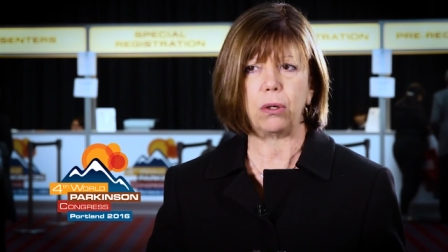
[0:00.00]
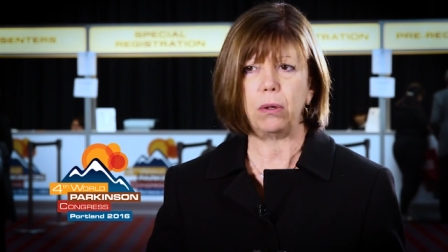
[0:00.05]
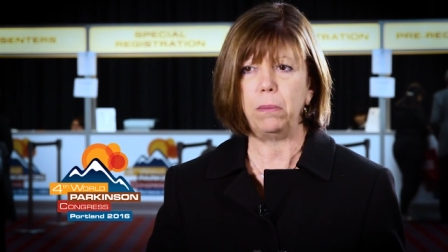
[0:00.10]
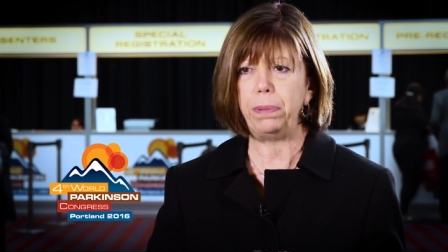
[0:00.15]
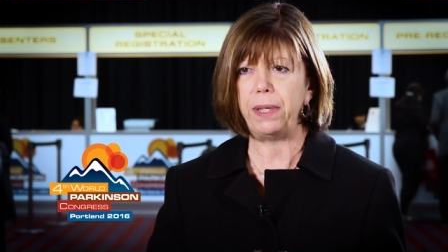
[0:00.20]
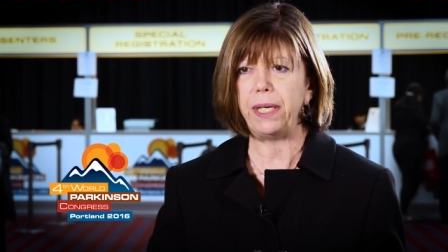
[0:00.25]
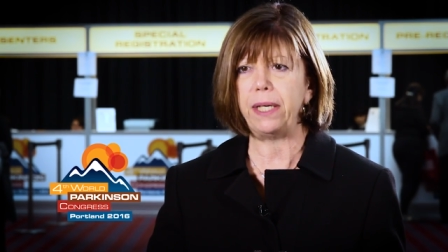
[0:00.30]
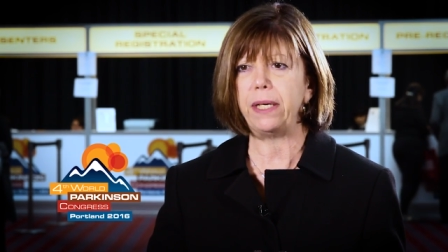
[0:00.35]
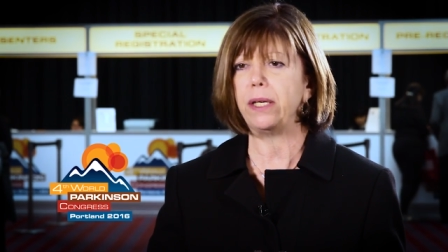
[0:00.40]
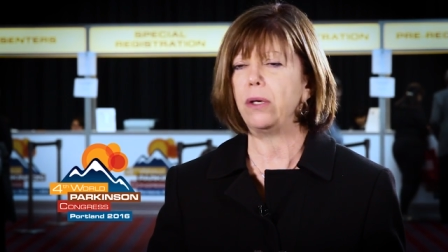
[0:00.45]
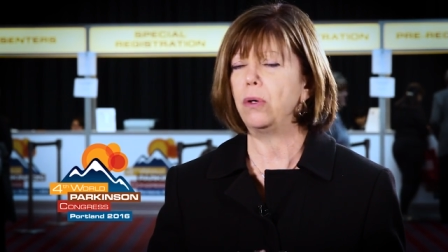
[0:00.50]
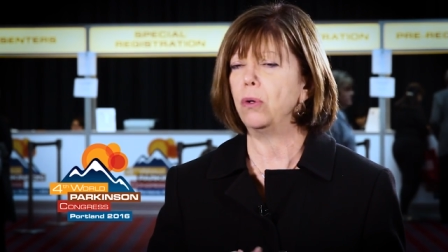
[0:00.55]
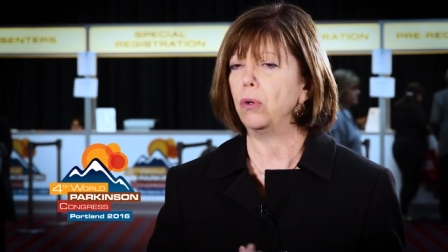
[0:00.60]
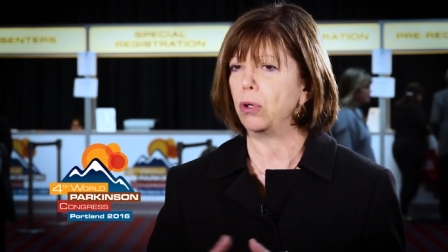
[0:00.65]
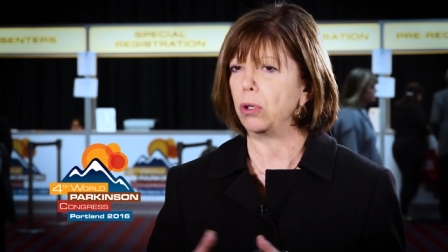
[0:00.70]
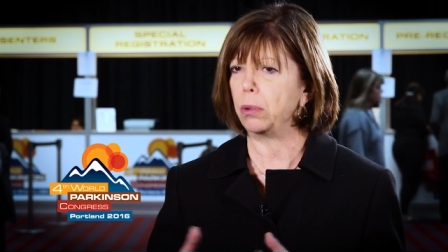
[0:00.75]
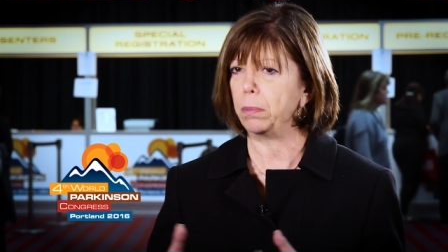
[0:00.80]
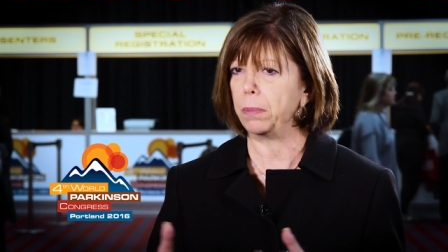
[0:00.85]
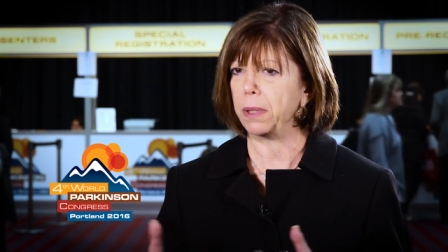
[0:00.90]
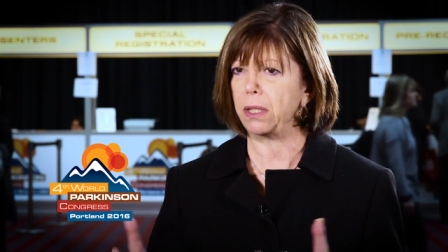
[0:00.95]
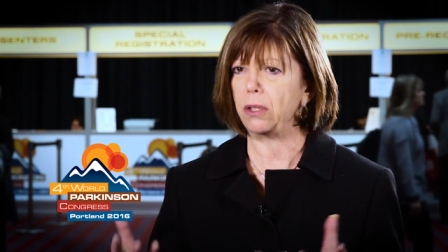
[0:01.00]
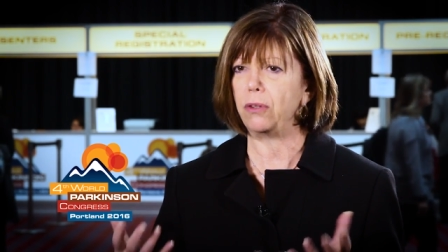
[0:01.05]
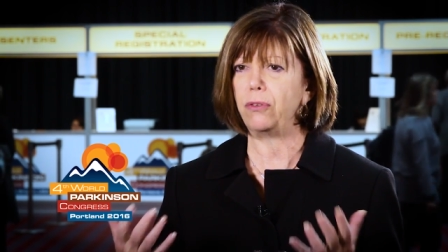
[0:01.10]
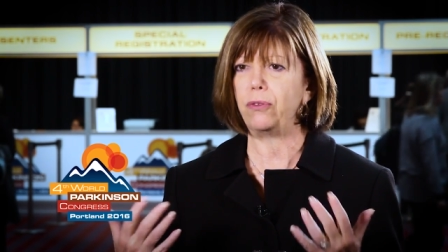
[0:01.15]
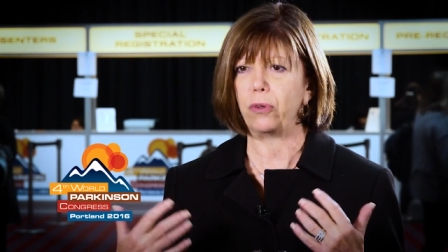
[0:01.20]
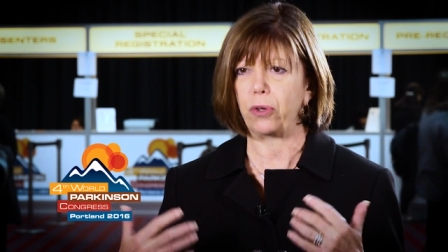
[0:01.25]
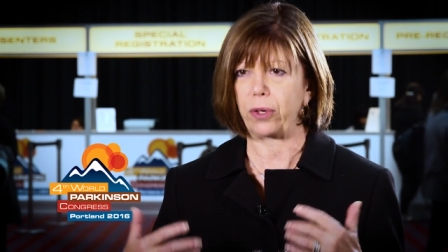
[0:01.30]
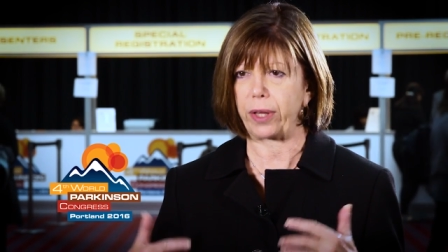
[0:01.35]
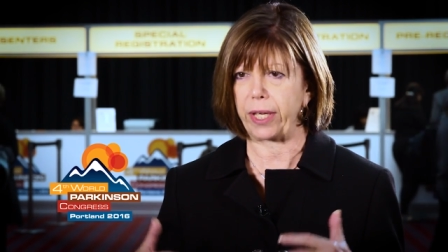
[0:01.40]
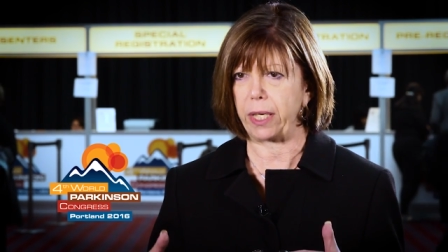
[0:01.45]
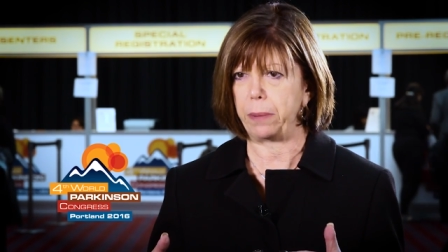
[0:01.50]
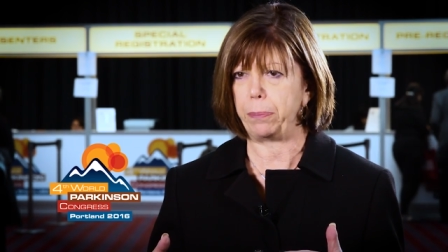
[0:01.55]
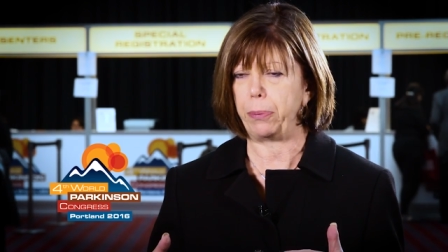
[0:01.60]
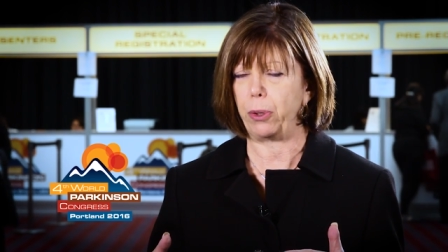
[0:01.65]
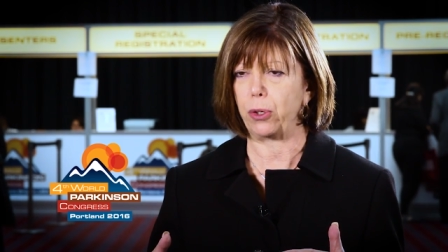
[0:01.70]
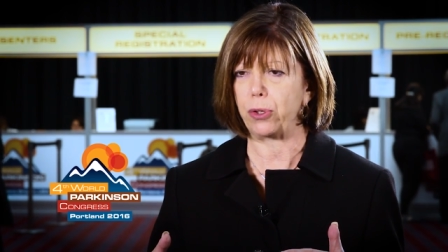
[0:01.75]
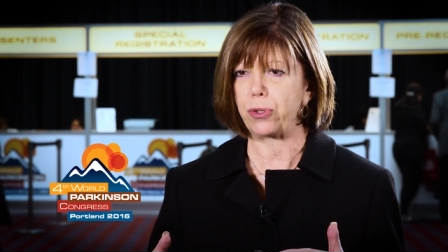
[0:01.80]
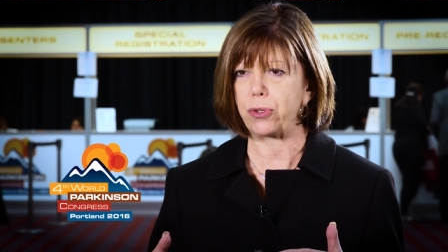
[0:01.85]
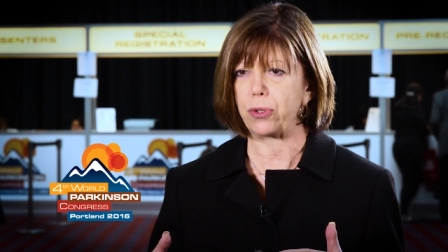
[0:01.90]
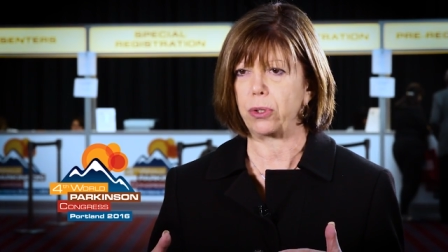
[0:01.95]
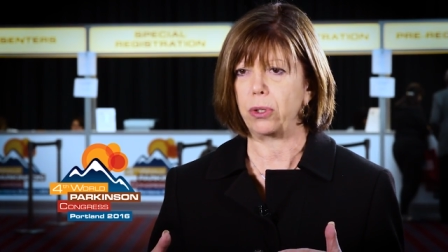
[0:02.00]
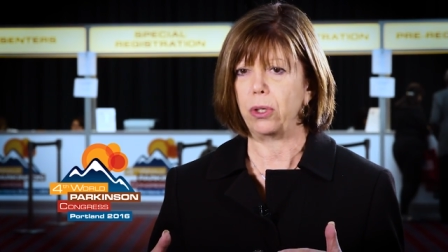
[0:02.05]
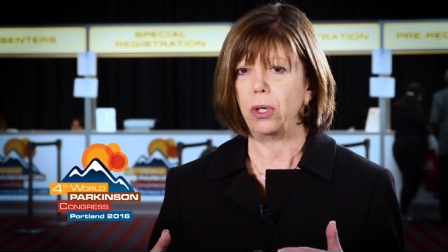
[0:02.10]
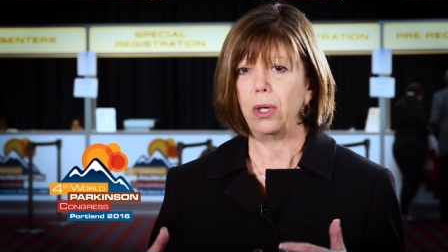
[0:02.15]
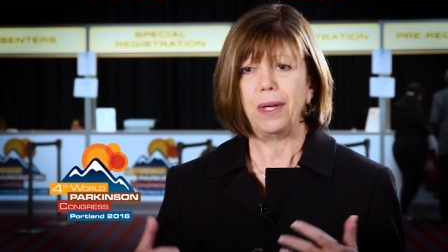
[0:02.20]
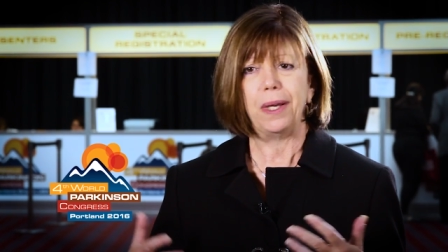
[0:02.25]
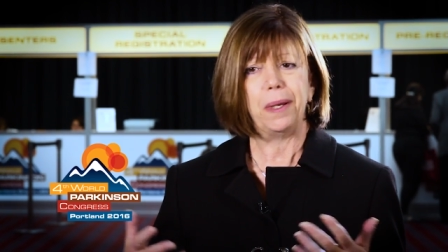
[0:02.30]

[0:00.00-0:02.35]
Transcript: completely normal for that person,